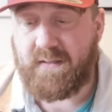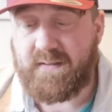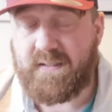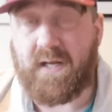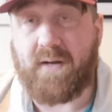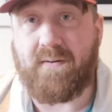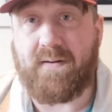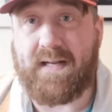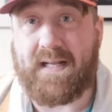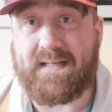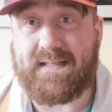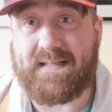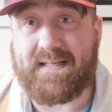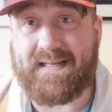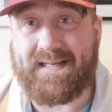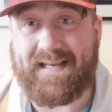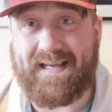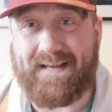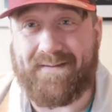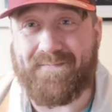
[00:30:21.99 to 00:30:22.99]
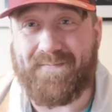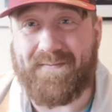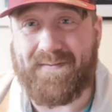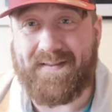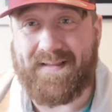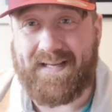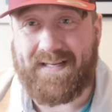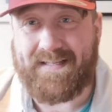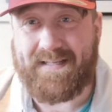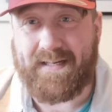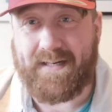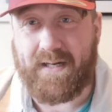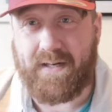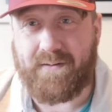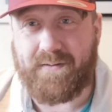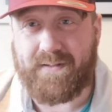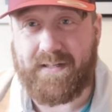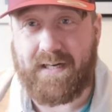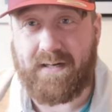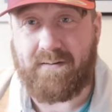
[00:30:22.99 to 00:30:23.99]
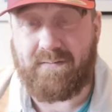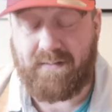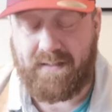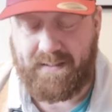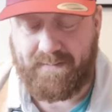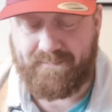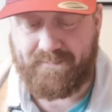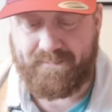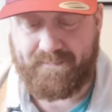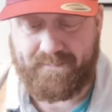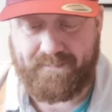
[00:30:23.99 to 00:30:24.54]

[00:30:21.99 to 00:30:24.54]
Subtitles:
So let's give this a go, shall we?